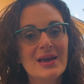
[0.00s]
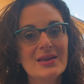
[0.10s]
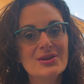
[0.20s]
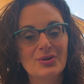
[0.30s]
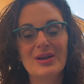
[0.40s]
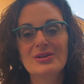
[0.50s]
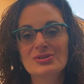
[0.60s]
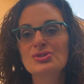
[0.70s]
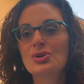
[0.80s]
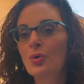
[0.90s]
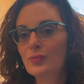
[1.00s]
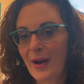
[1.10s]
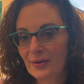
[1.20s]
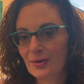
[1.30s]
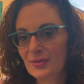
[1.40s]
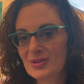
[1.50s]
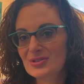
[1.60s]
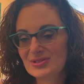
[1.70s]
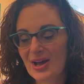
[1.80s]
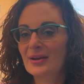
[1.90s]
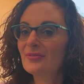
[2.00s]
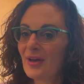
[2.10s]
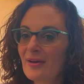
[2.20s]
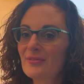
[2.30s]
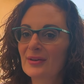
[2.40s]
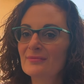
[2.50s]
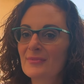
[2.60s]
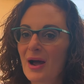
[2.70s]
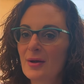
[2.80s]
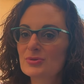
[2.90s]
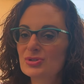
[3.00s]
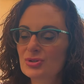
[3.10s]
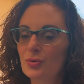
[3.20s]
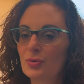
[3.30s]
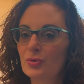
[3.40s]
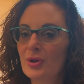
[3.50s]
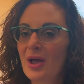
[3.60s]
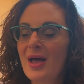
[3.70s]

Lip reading: there is no record this side of heaven, I was told,